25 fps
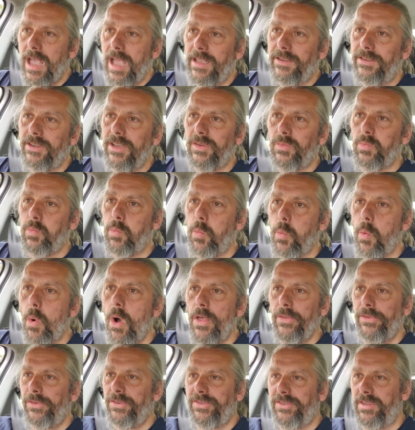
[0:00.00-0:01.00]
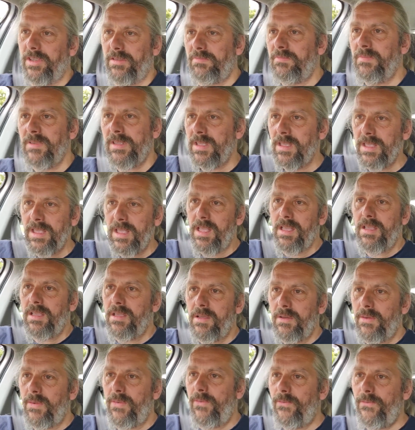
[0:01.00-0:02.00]
It just wants to
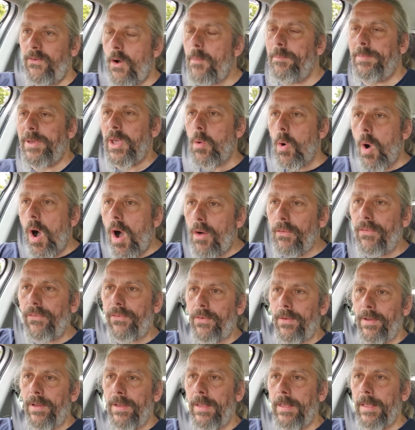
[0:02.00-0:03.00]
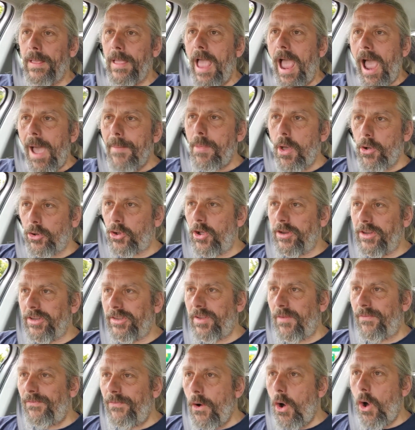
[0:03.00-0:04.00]
fob you off. I'm not going
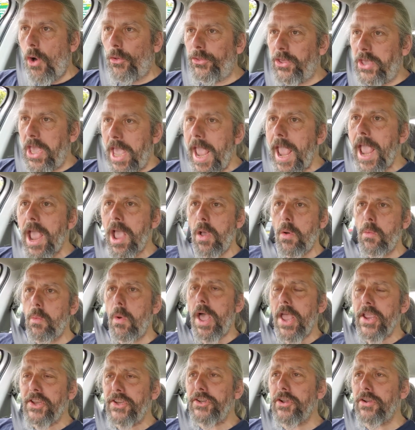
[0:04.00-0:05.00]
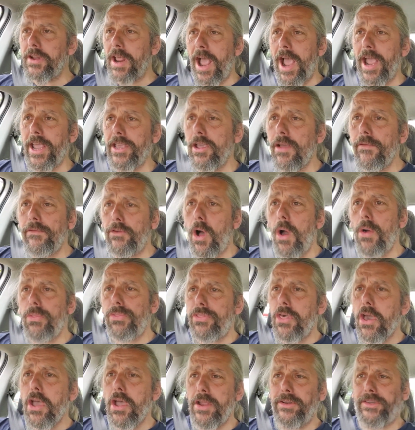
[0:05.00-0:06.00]
into fourth gear. Why should I? You've got
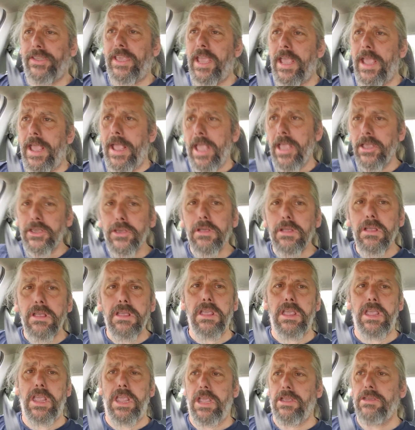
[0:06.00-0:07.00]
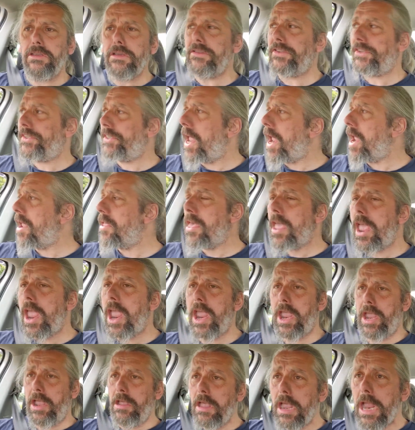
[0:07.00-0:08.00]
third gear. Yeah, you stay
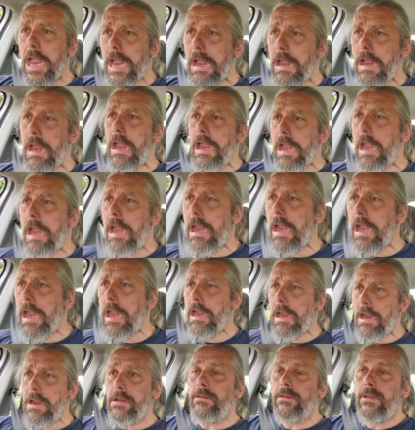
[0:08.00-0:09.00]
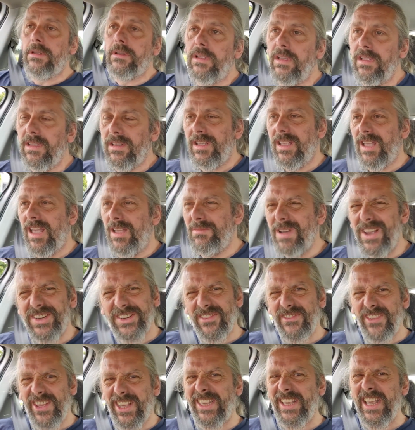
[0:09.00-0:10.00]
there. Yeah.
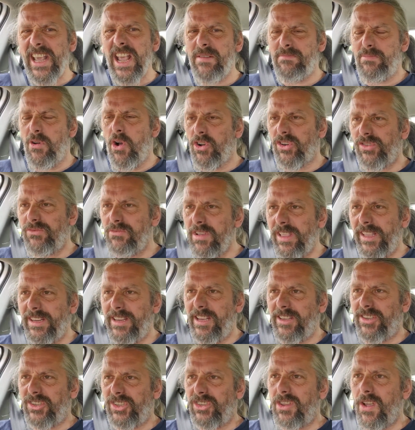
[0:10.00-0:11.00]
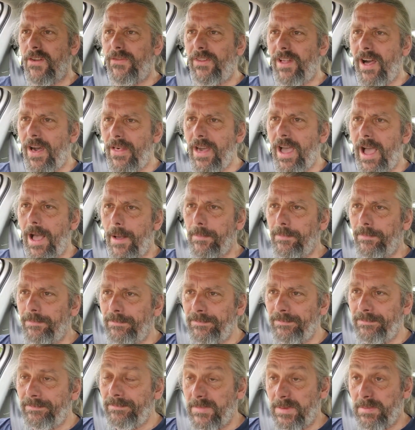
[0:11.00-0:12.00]
Imagine if a gearbox really did stuff like that.
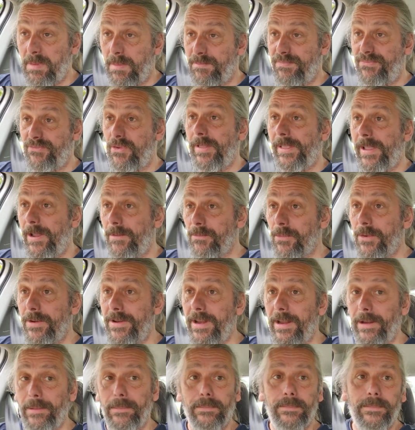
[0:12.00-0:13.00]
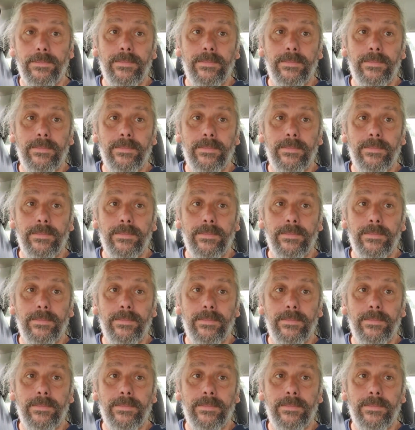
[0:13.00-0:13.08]
Brilliant, wouldn't it?